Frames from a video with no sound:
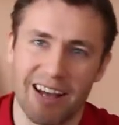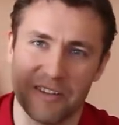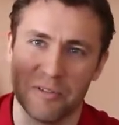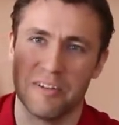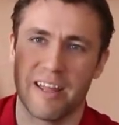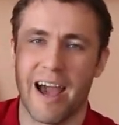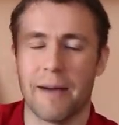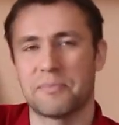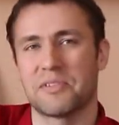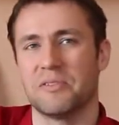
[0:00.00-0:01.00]
to the
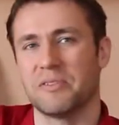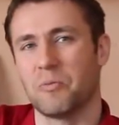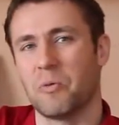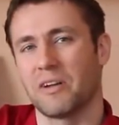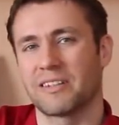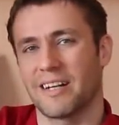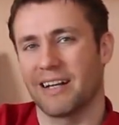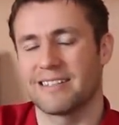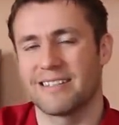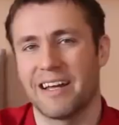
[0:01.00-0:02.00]
absolute
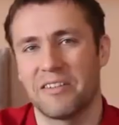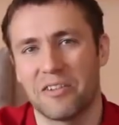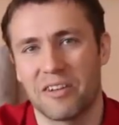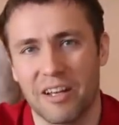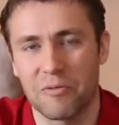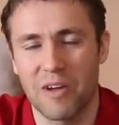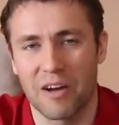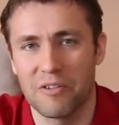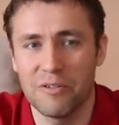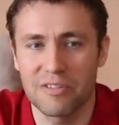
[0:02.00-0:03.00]
world-class standard that we
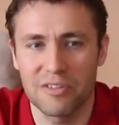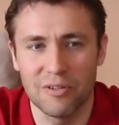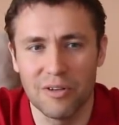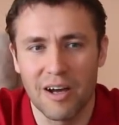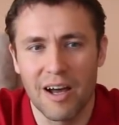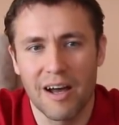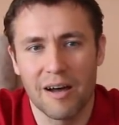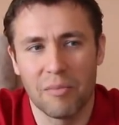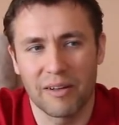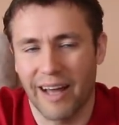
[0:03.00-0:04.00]
are used to
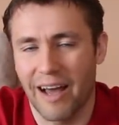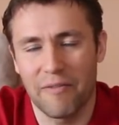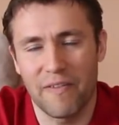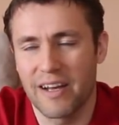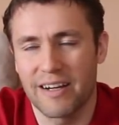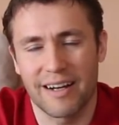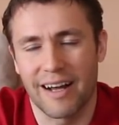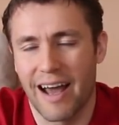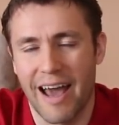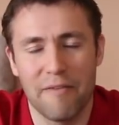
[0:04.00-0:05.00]
but I think
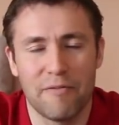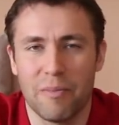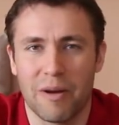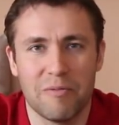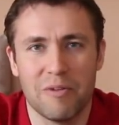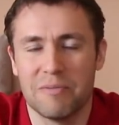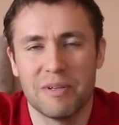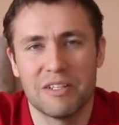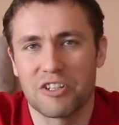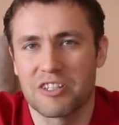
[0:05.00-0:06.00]
everybody will
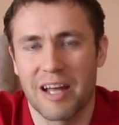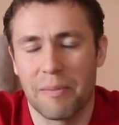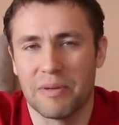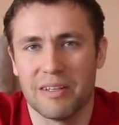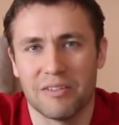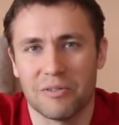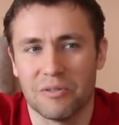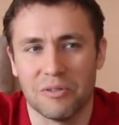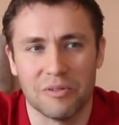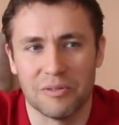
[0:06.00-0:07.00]
be just happy
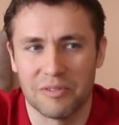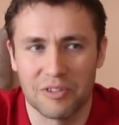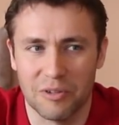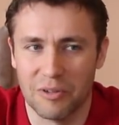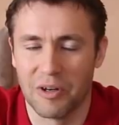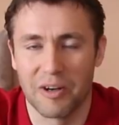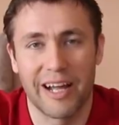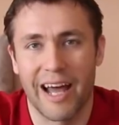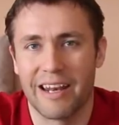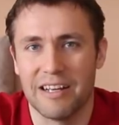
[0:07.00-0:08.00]
to to
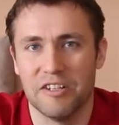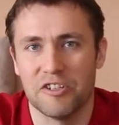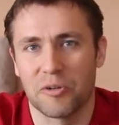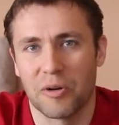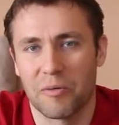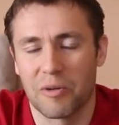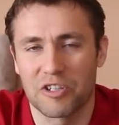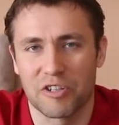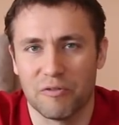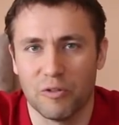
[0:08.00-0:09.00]
again enjoy
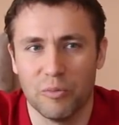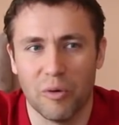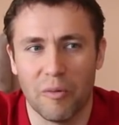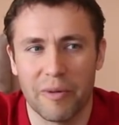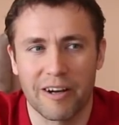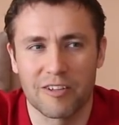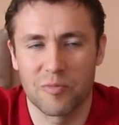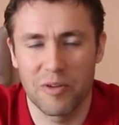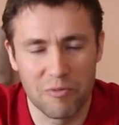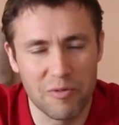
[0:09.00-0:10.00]
watching football
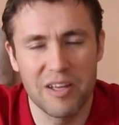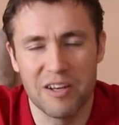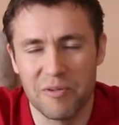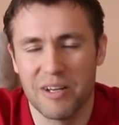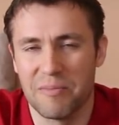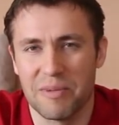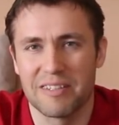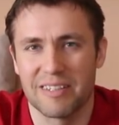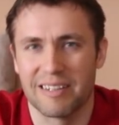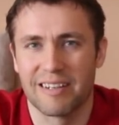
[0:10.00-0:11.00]
because we really really
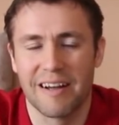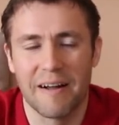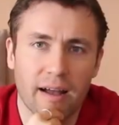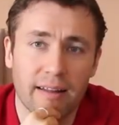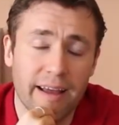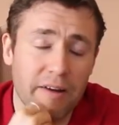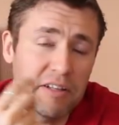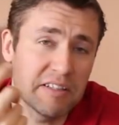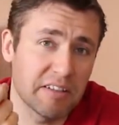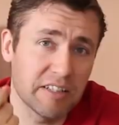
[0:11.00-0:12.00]
miss it. And there
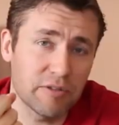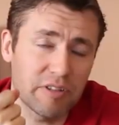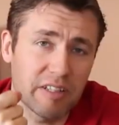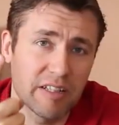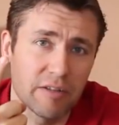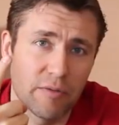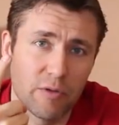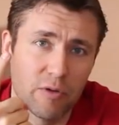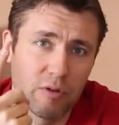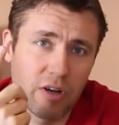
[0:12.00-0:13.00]
is an interesting
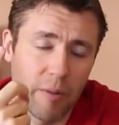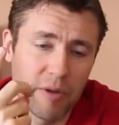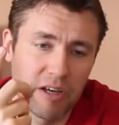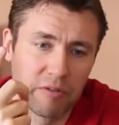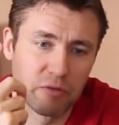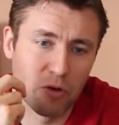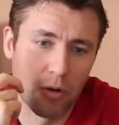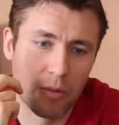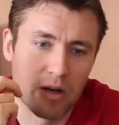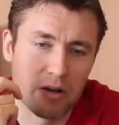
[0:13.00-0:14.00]
interview coming
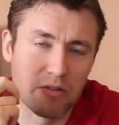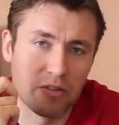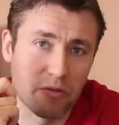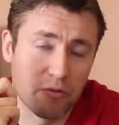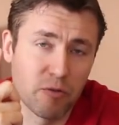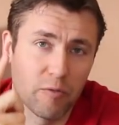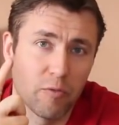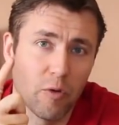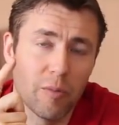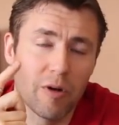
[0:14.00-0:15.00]
from uh, the
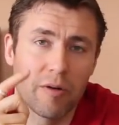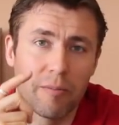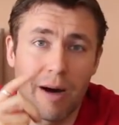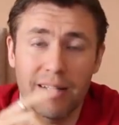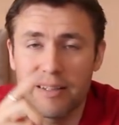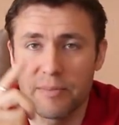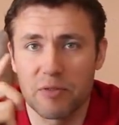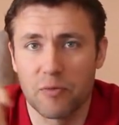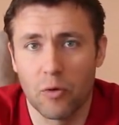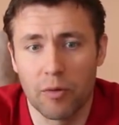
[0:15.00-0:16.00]
former
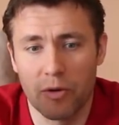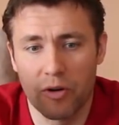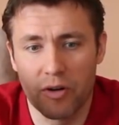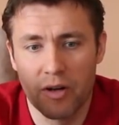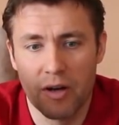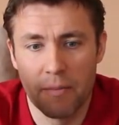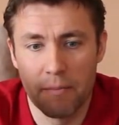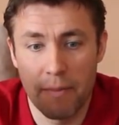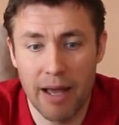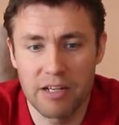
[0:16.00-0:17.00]
Matip's former
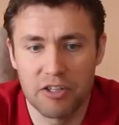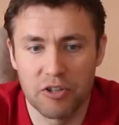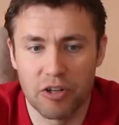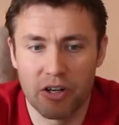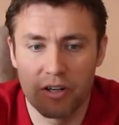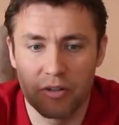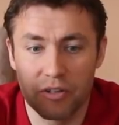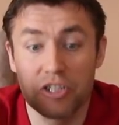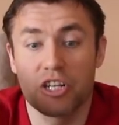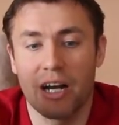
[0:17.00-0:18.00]
manager
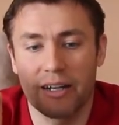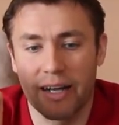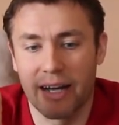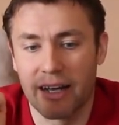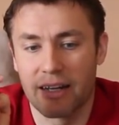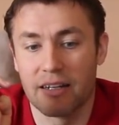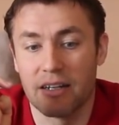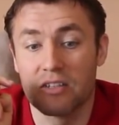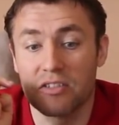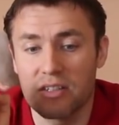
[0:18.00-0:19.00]
or Schalke
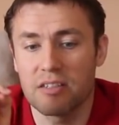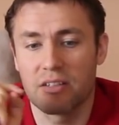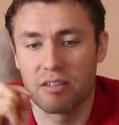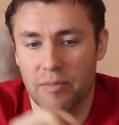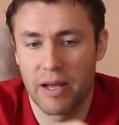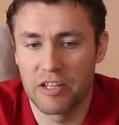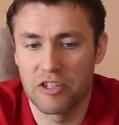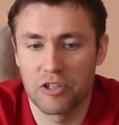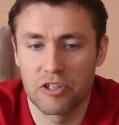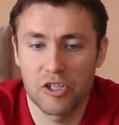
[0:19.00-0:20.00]
assistant
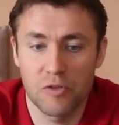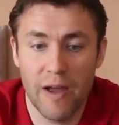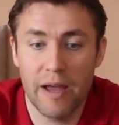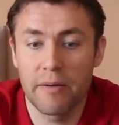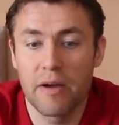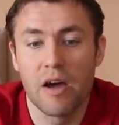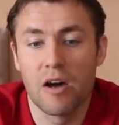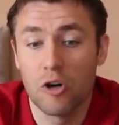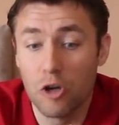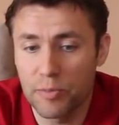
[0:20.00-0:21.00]
manager Sven
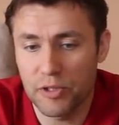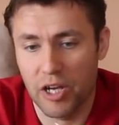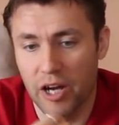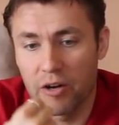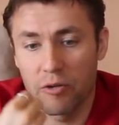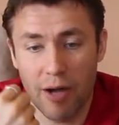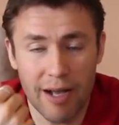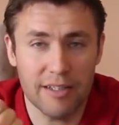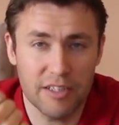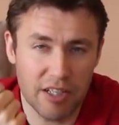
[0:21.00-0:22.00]
Hübscher, who,
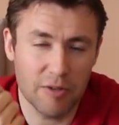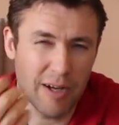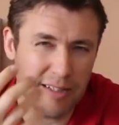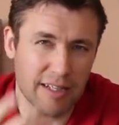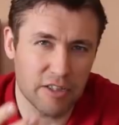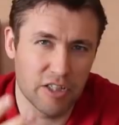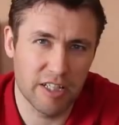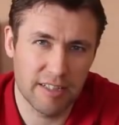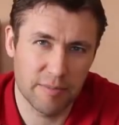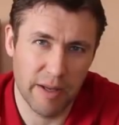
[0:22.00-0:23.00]
who has actually
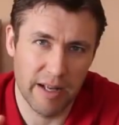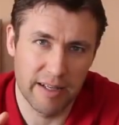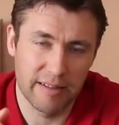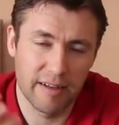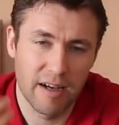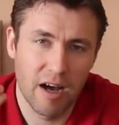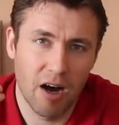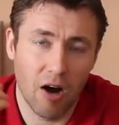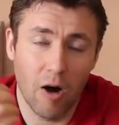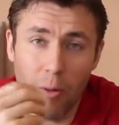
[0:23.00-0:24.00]
explained
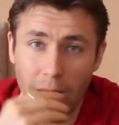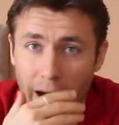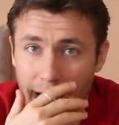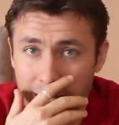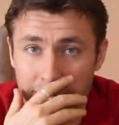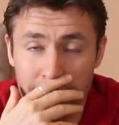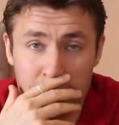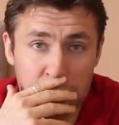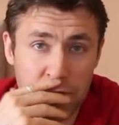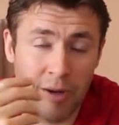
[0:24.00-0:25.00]
how
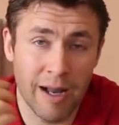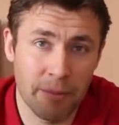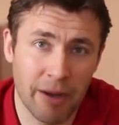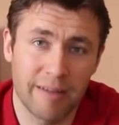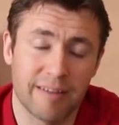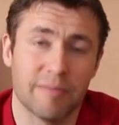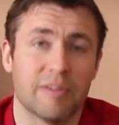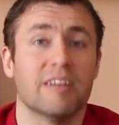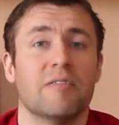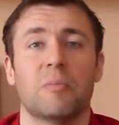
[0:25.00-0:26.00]
highly Joel Matip,
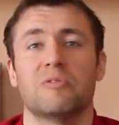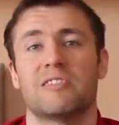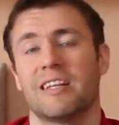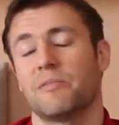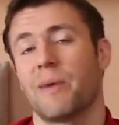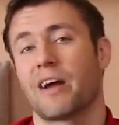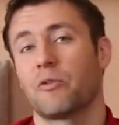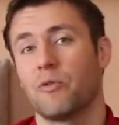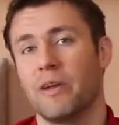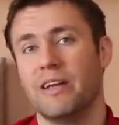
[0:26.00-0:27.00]
the Liverpool centre-back,
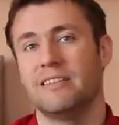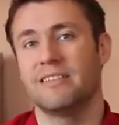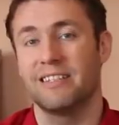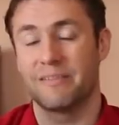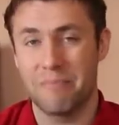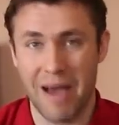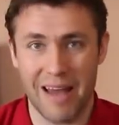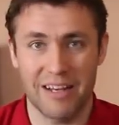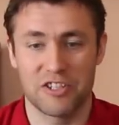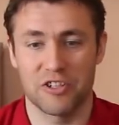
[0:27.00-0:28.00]
reads his
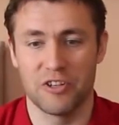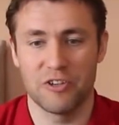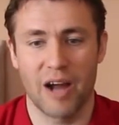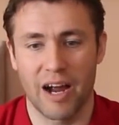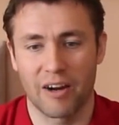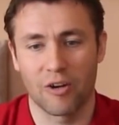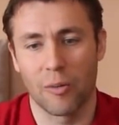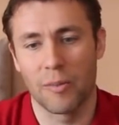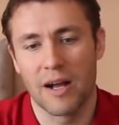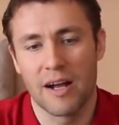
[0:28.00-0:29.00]
manager Jurgen
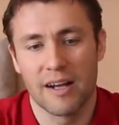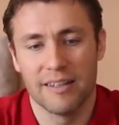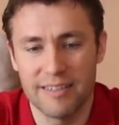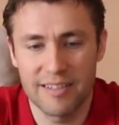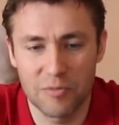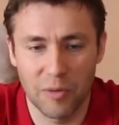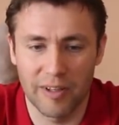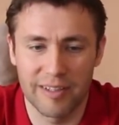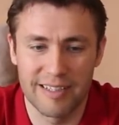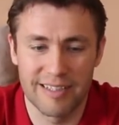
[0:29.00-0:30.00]
Klopp this is
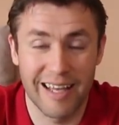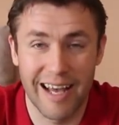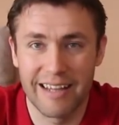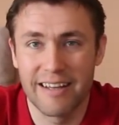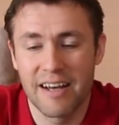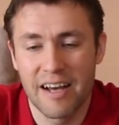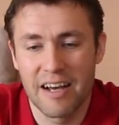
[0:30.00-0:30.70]
what he said.